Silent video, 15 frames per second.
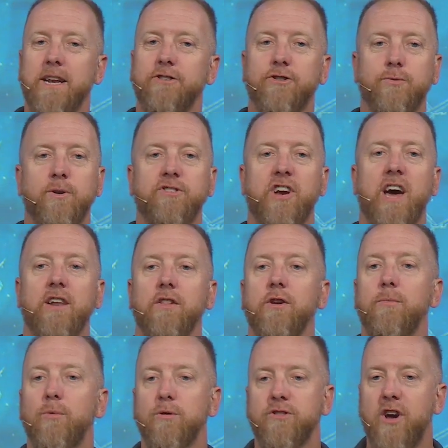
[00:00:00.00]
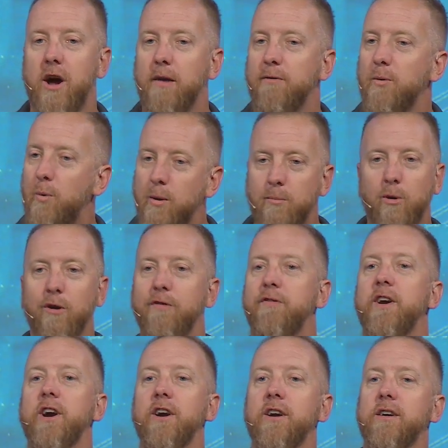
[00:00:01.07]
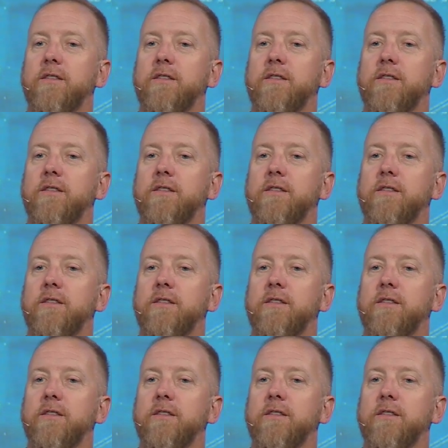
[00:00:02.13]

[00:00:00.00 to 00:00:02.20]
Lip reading: I just wish I had a little more time for one more affair.